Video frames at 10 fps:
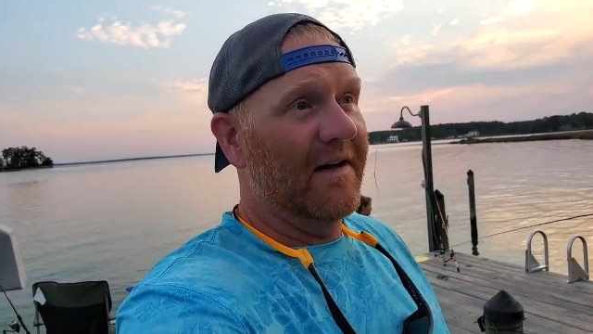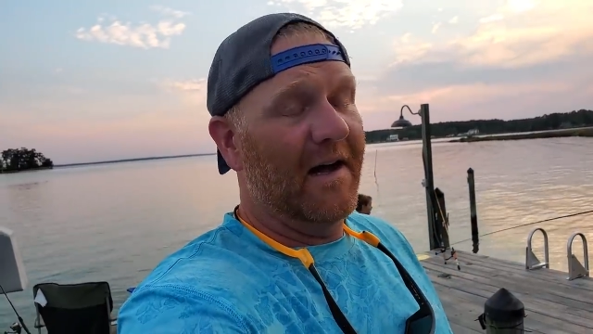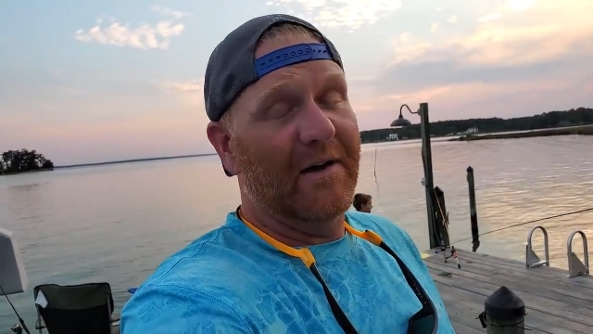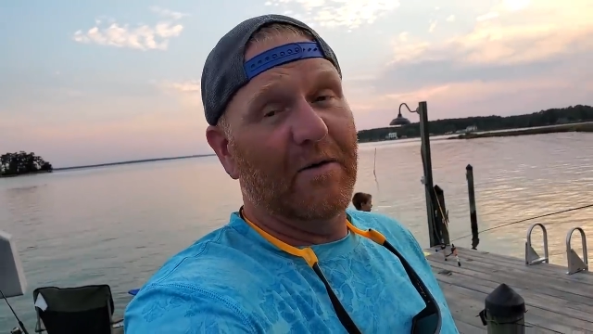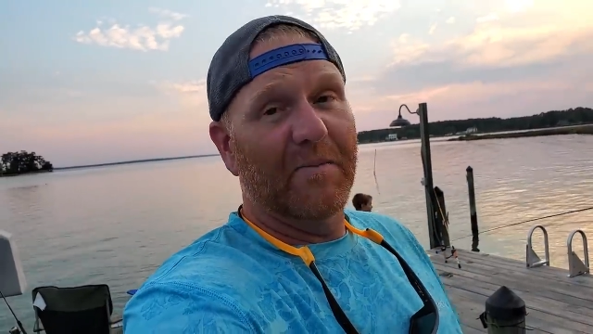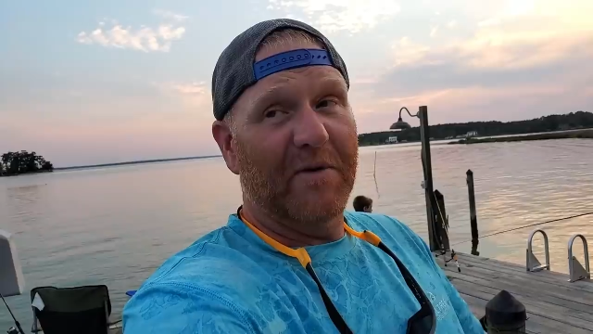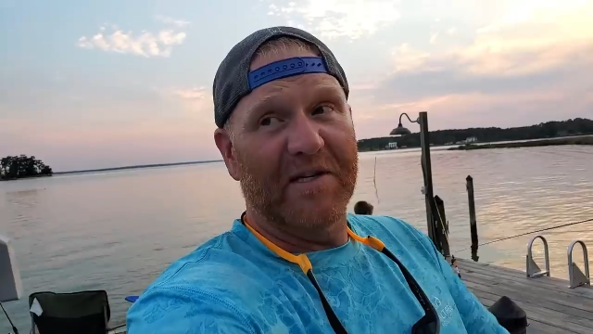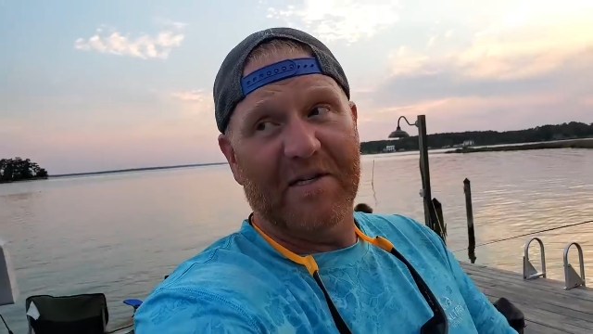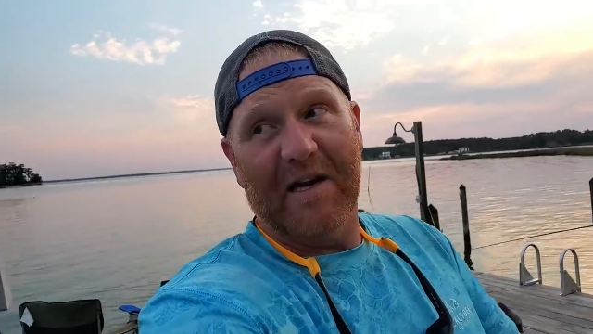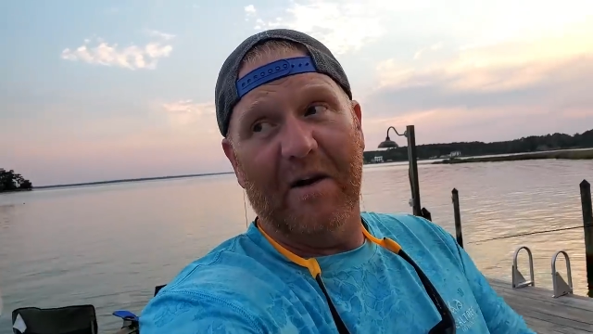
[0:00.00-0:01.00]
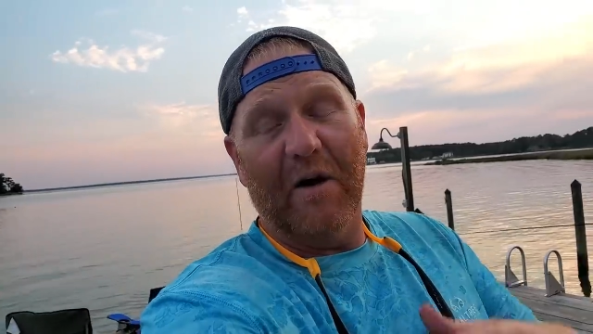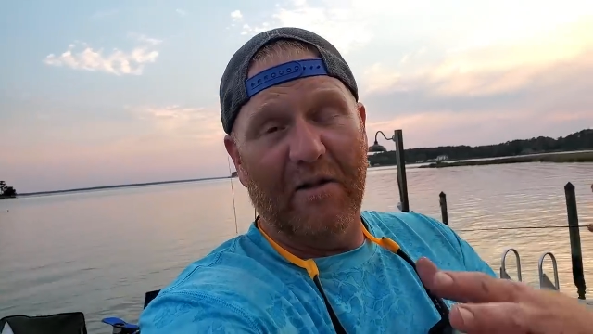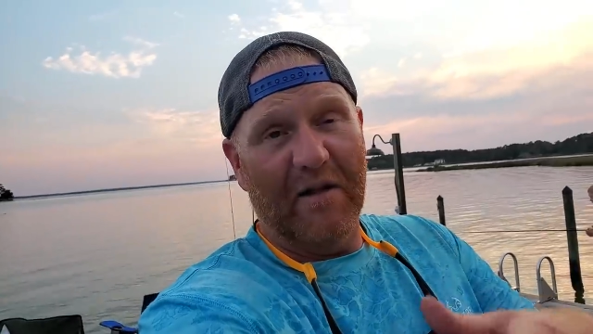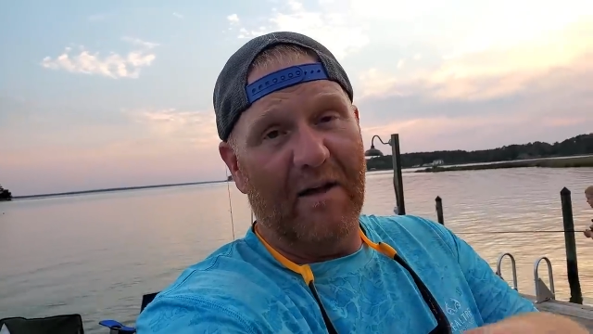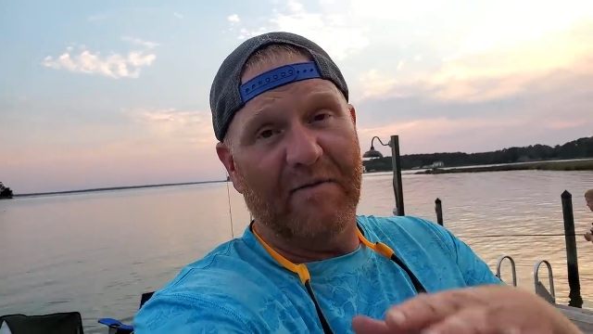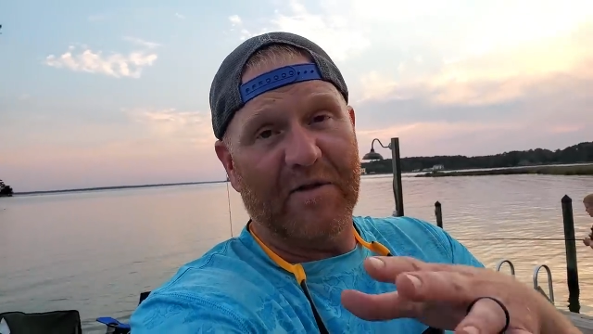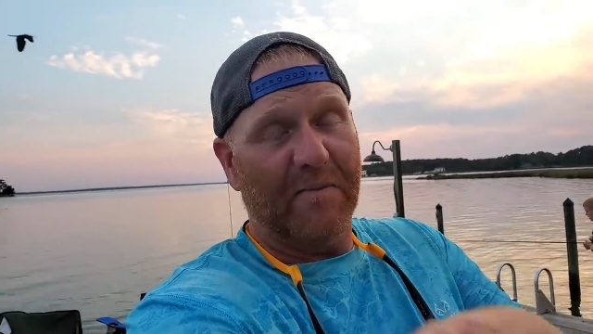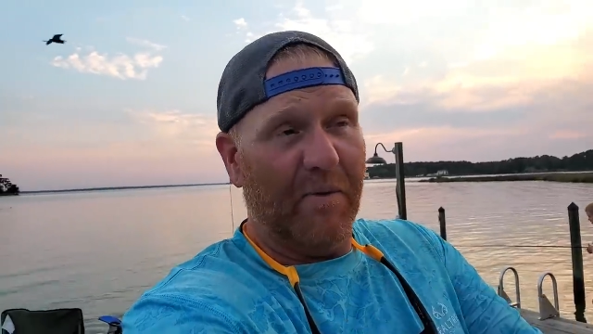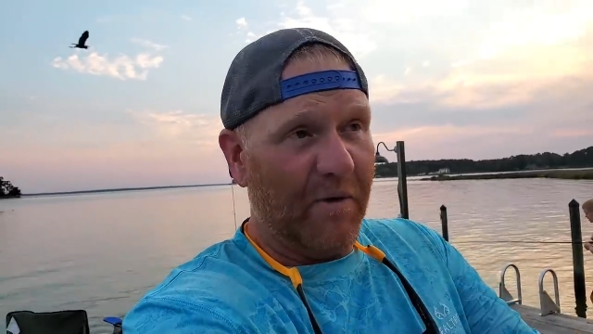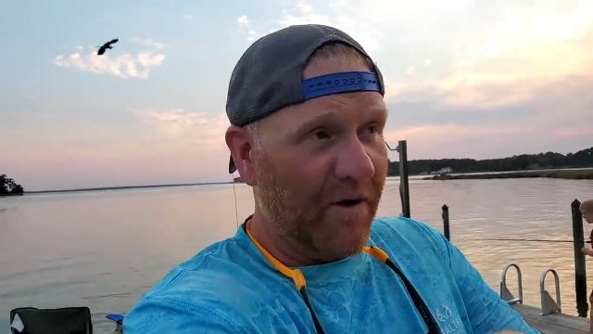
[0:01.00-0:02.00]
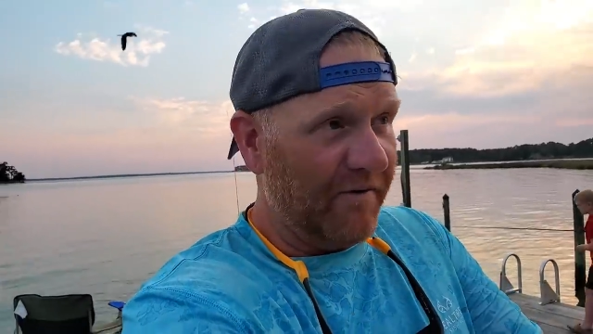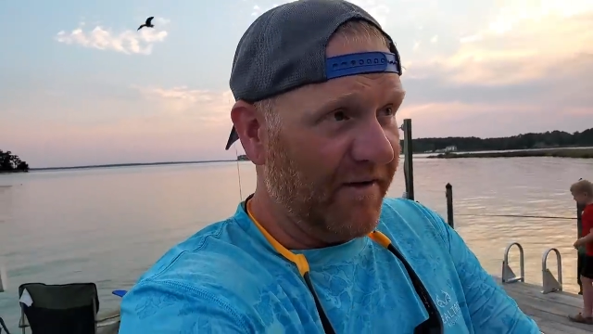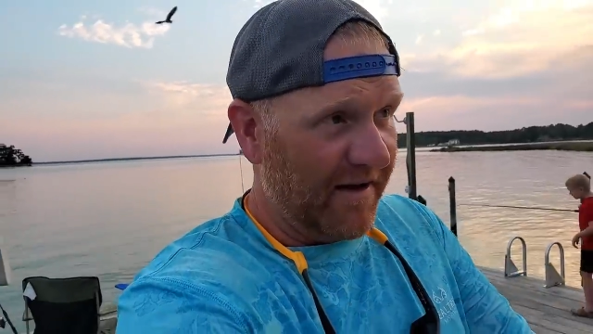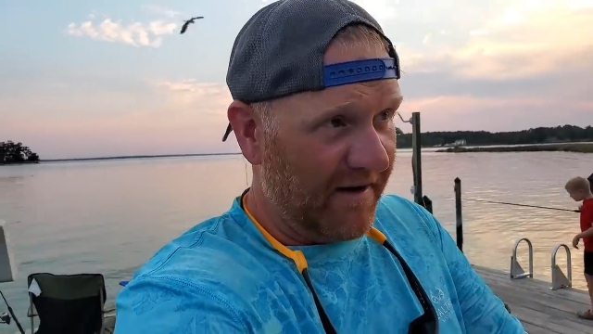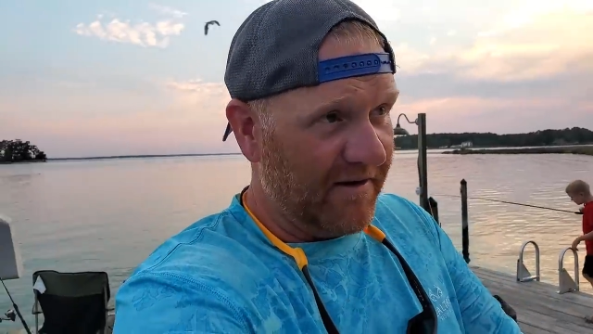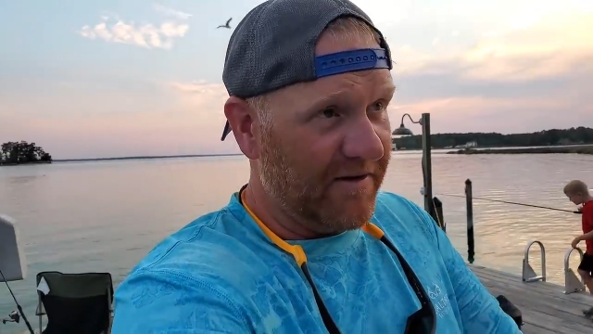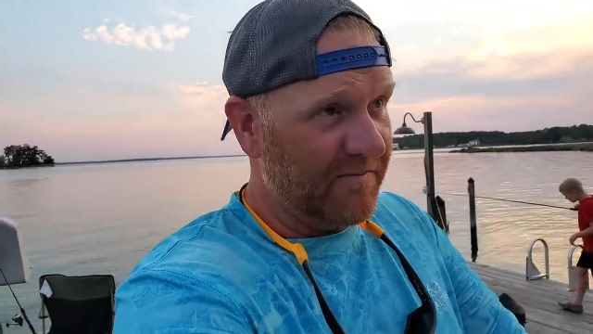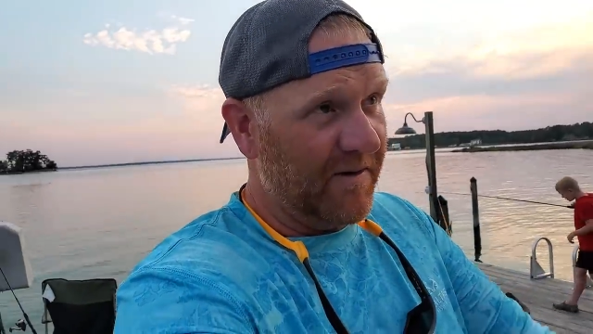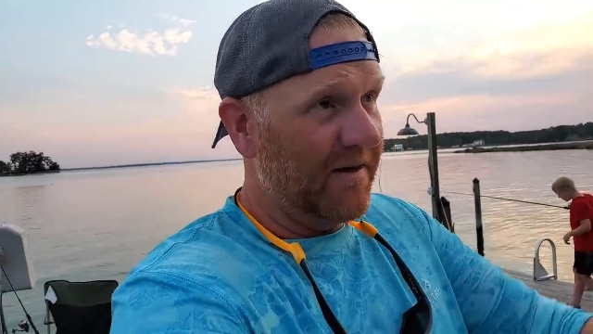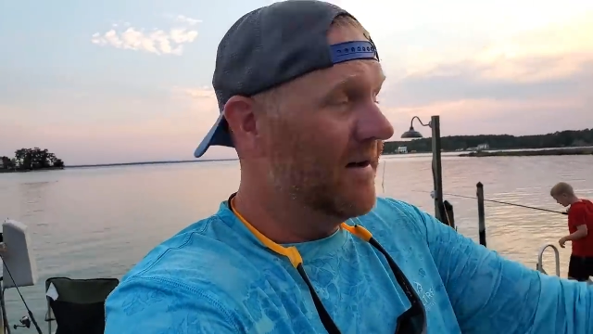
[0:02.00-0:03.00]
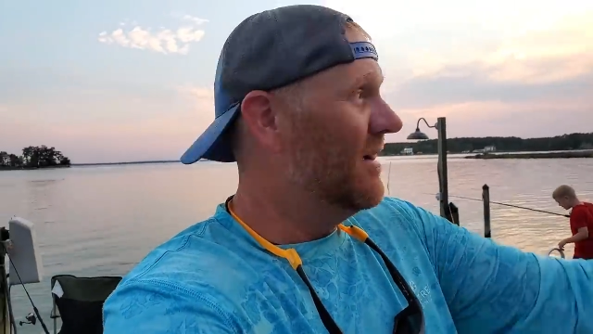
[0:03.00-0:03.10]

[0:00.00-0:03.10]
I do appreciate all the love and support over the years, but